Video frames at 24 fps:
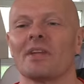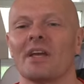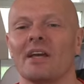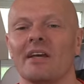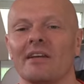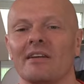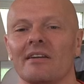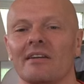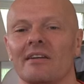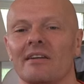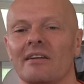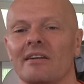
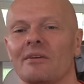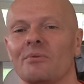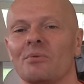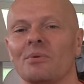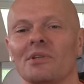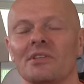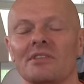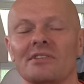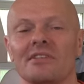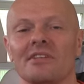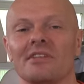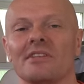and it
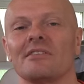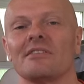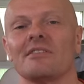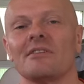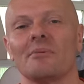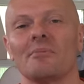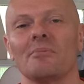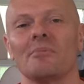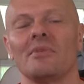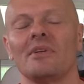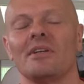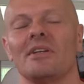will set
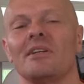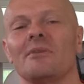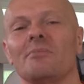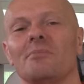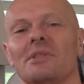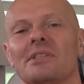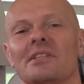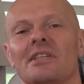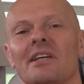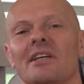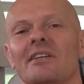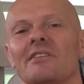some
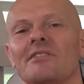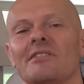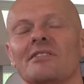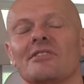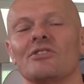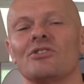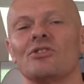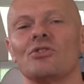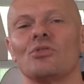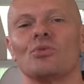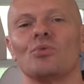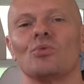
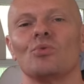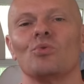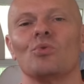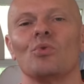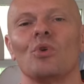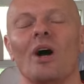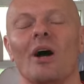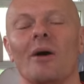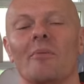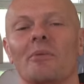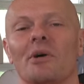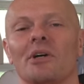limitations
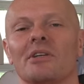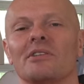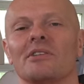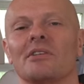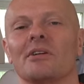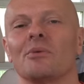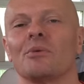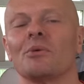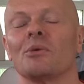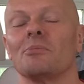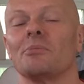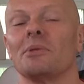to how much
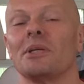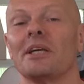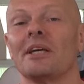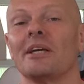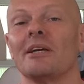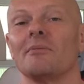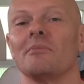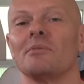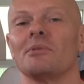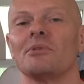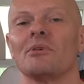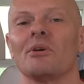I will be
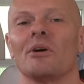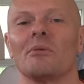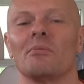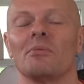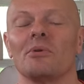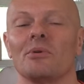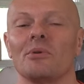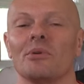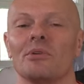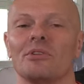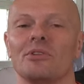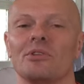able to
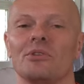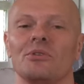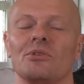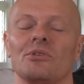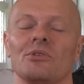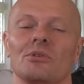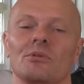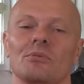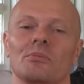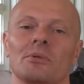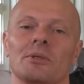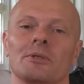upload on
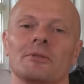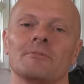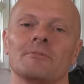YouTube.